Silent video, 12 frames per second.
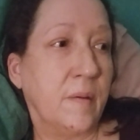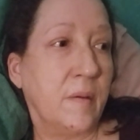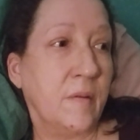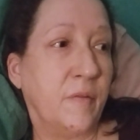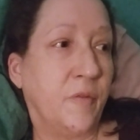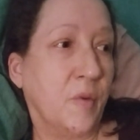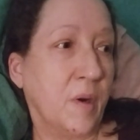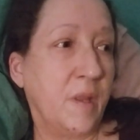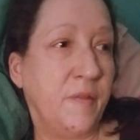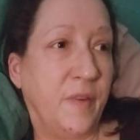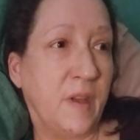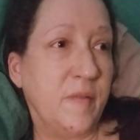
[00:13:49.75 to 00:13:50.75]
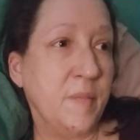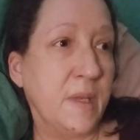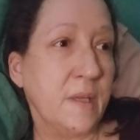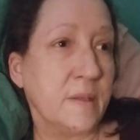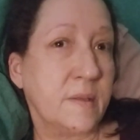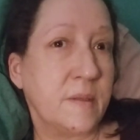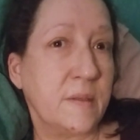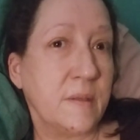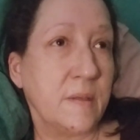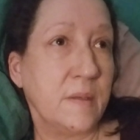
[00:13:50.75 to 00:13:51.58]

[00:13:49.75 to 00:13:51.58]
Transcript: 45 minutes